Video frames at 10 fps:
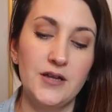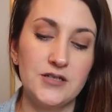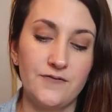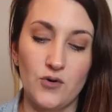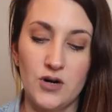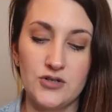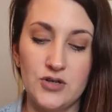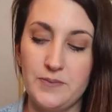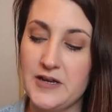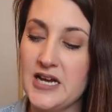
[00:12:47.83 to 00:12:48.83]
to
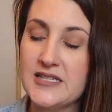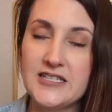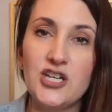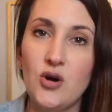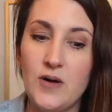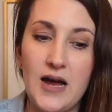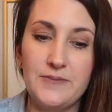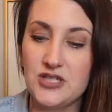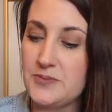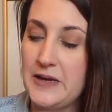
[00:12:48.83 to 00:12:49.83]
$400 because you know what, I'm just